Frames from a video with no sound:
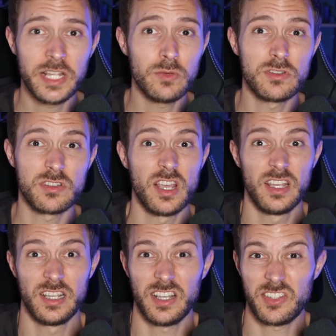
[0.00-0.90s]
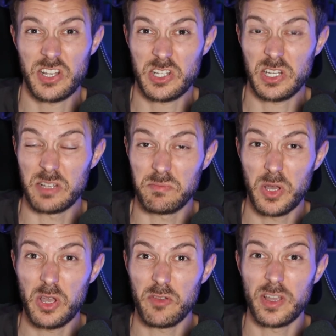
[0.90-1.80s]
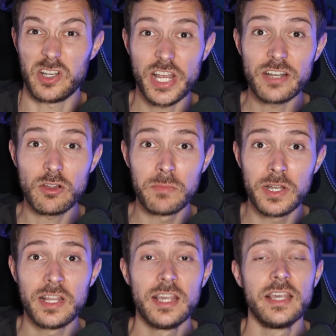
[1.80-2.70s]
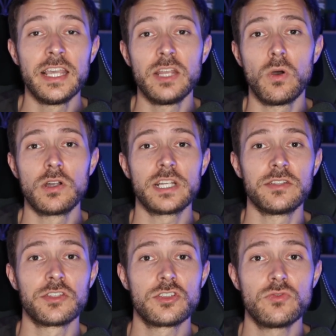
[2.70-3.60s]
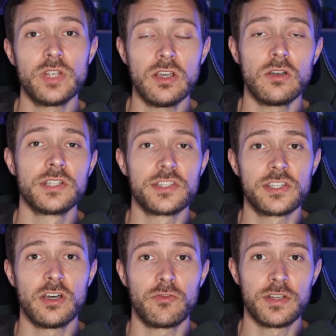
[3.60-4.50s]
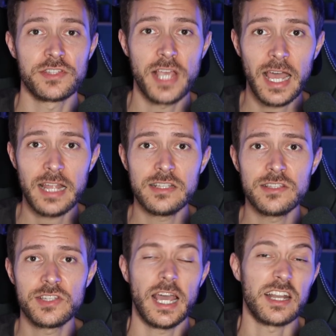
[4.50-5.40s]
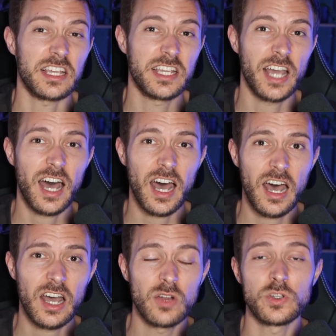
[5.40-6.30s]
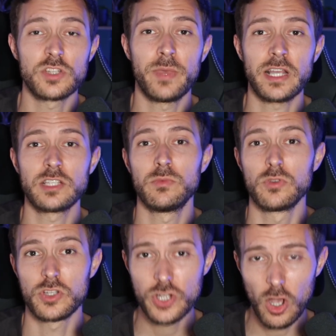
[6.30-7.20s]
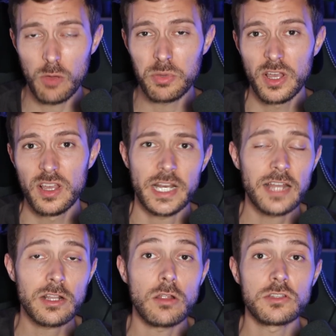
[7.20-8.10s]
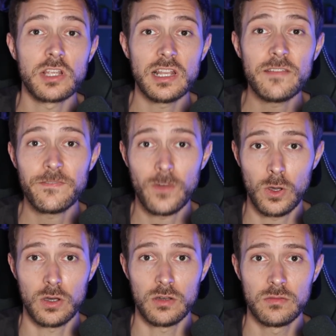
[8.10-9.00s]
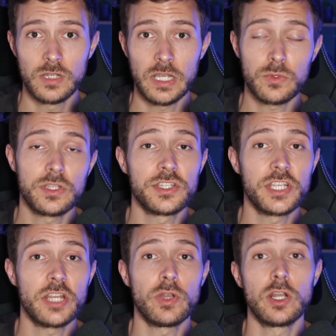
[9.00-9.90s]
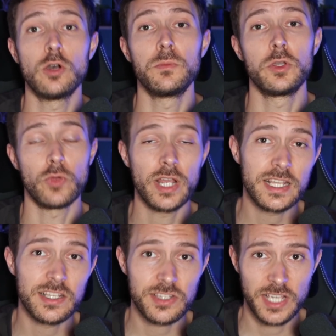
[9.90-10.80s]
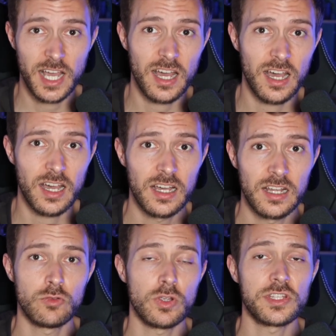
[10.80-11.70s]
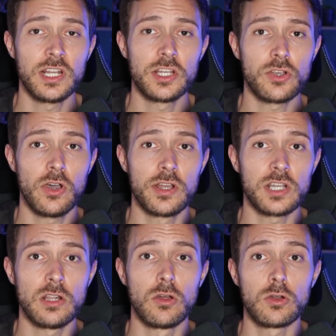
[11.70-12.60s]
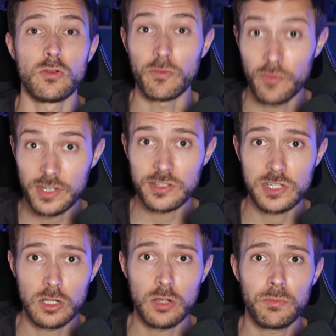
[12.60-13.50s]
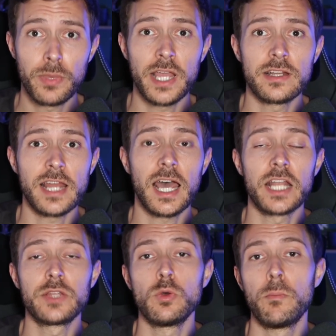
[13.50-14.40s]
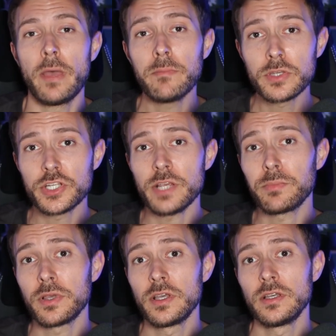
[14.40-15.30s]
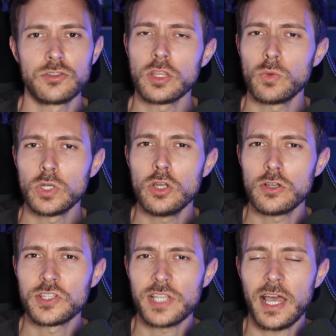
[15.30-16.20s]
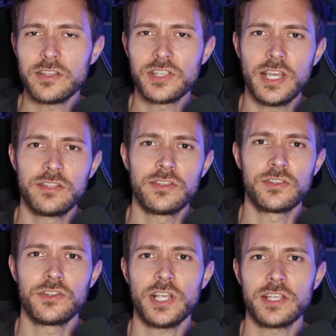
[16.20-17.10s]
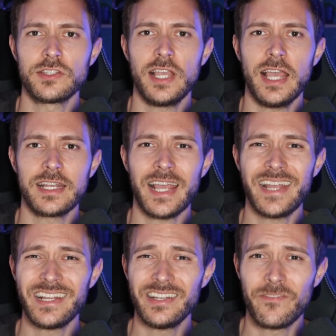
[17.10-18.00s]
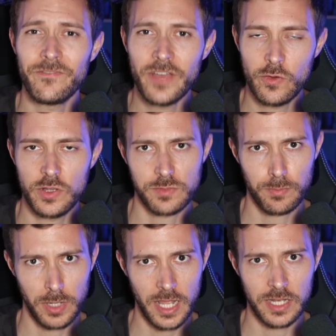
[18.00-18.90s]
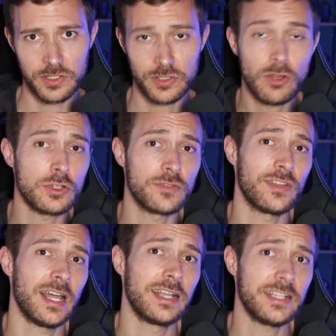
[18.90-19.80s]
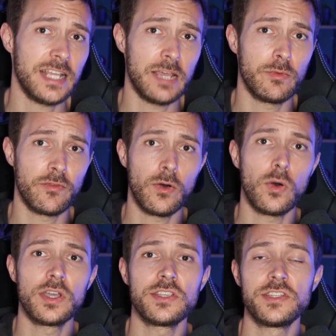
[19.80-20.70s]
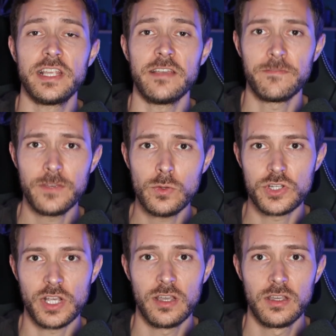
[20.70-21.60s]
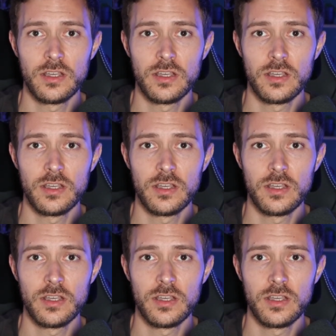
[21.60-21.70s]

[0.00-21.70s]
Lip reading: He was essentially a perfect gentleman. He'd walk down the street holding his girlfriend's hands. He had a car, a respectable job, and he had a lot to live for. He was considering upgrading his car. He'd recently joined a local fitness club, paying an annual membership. So there were no signs here to suggest that he had any nefarious plans, not just for that day, but for his near future.